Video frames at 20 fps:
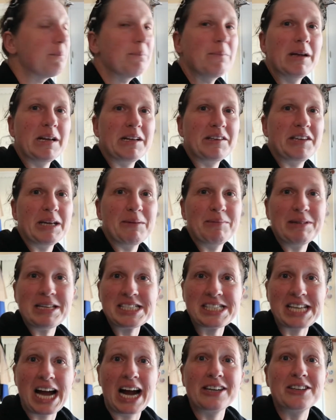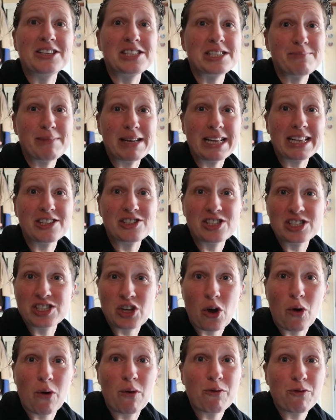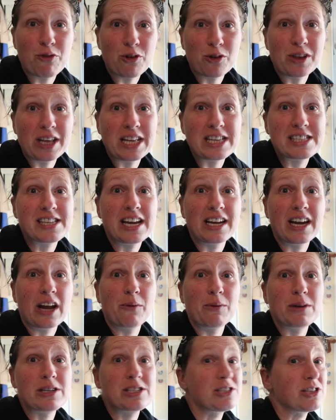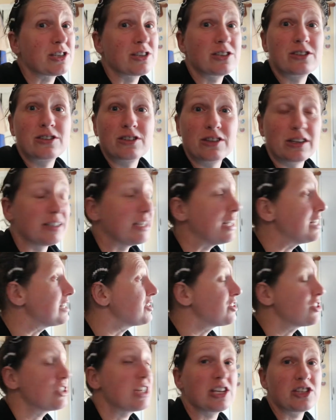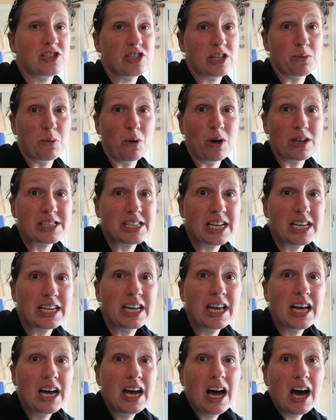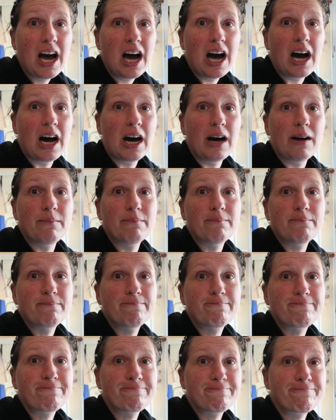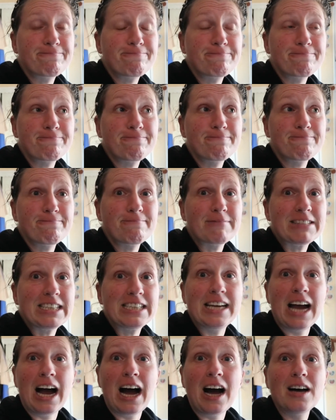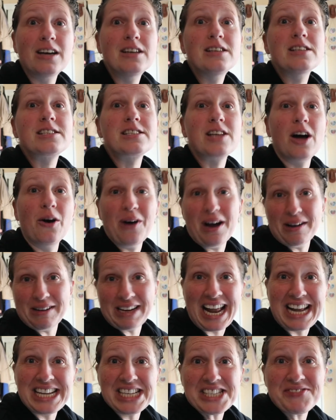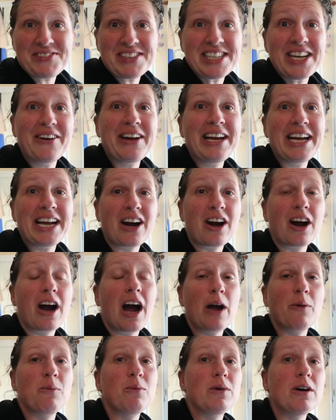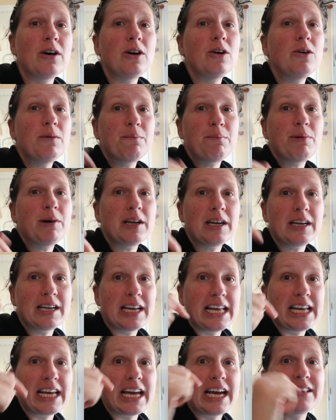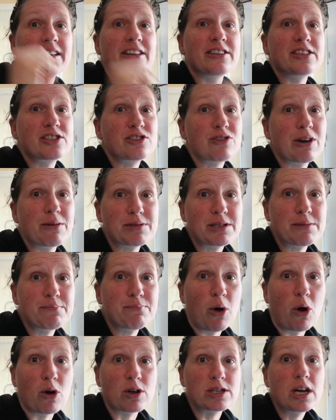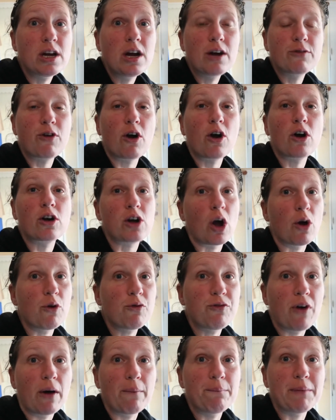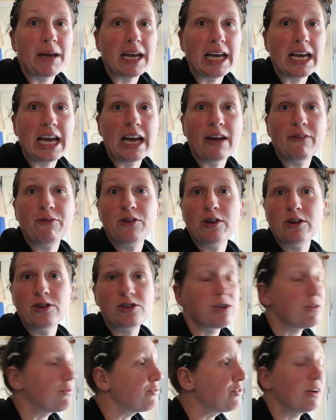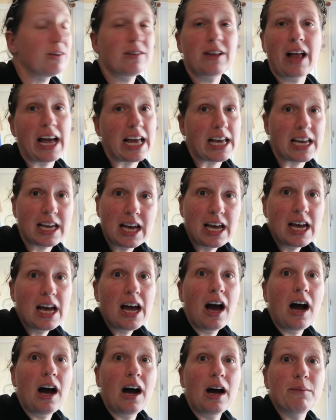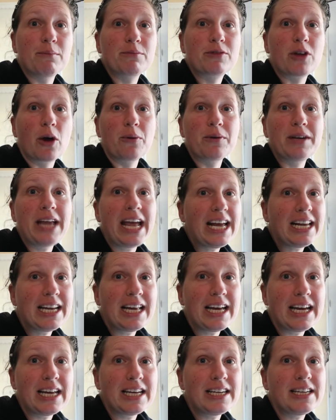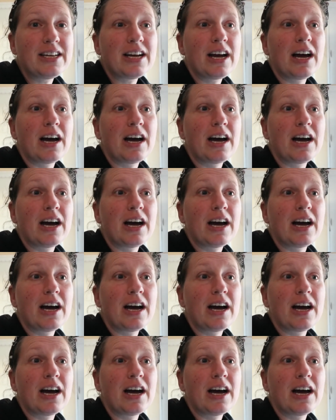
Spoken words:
It deeply saddens me that she's going through this, and I wish to goodness that she wasn't. Yeah. So I'm going to end this video here. I will put a link in the description box for her GoFundMe if you should feel like donating.